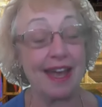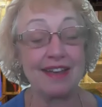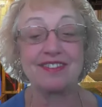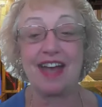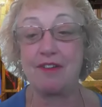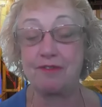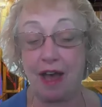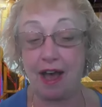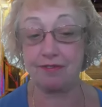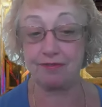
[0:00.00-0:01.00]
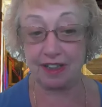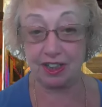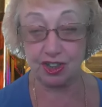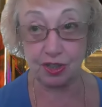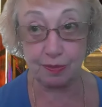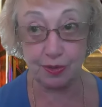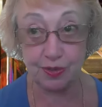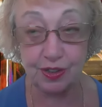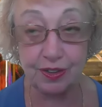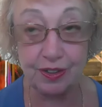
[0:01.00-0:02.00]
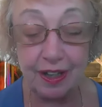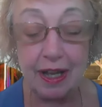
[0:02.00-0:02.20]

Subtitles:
yes, I finished the musical,